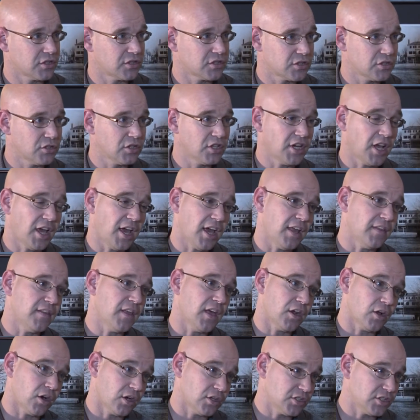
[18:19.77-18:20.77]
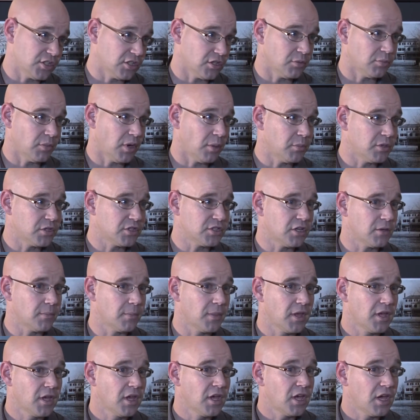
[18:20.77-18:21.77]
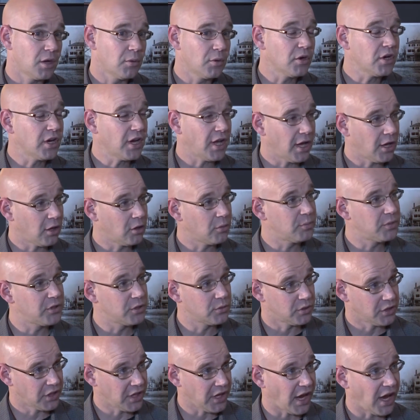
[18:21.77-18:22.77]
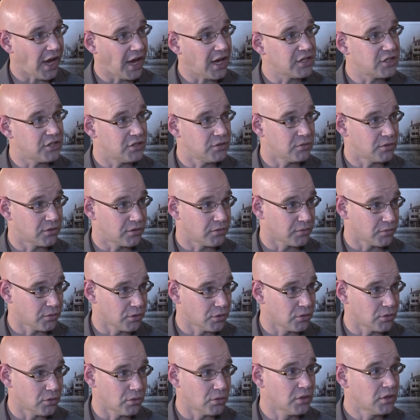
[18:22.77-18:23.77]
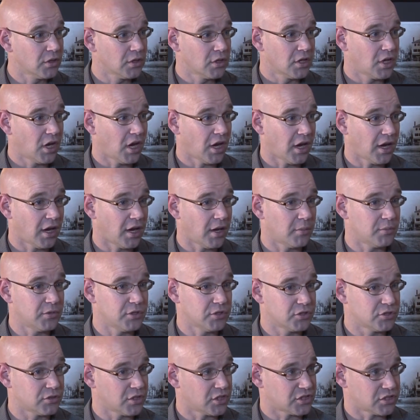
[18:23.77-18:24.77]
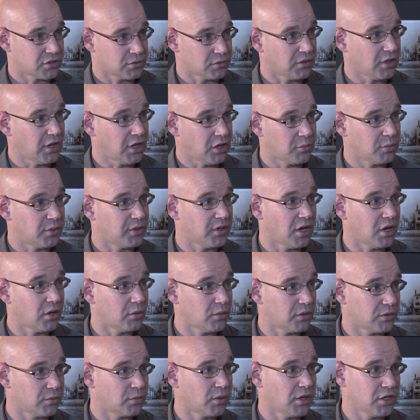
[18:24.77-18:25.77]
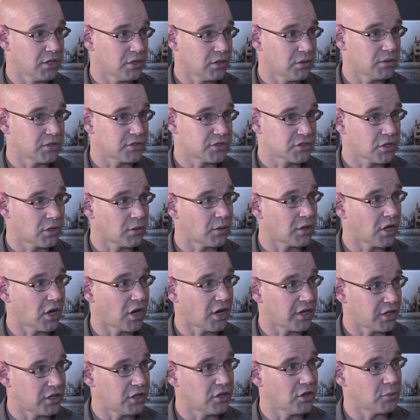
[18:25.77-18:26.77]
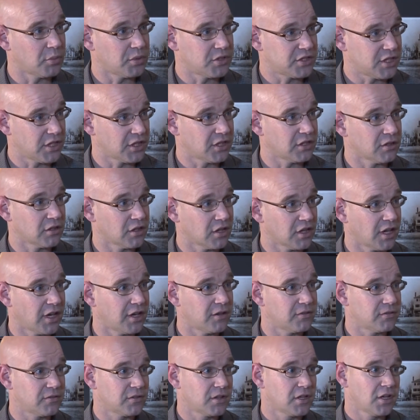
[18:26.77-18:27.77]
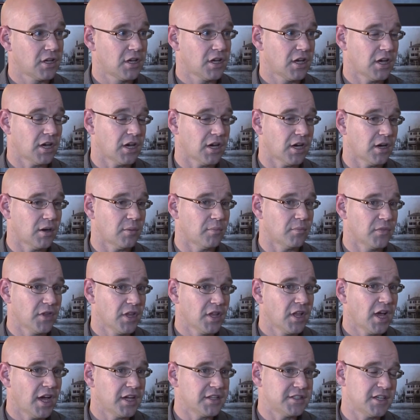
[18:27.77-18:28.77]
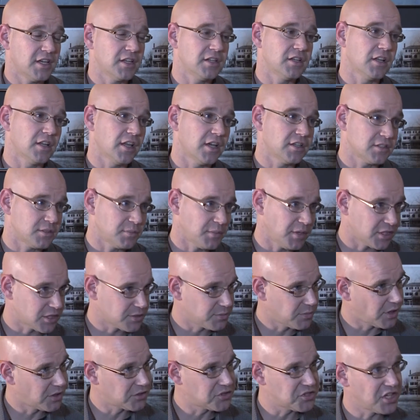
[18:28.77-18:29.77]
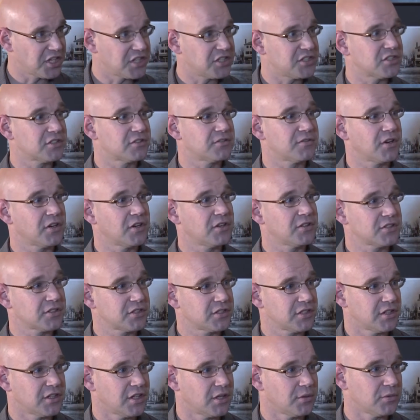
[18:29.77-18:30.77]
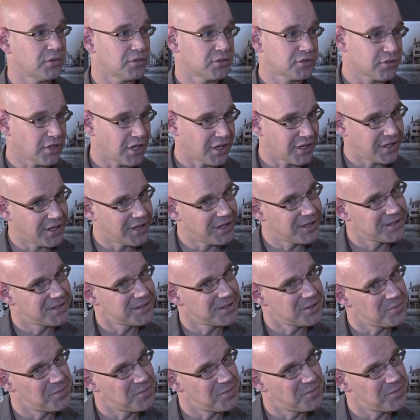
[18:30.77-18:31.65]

So you can add that on to your membership, and we're going to help you and guide you through nutrition. We'll help you out with what's going on in your particular life. I tend to like to make small changes first, and then we'll try to get into the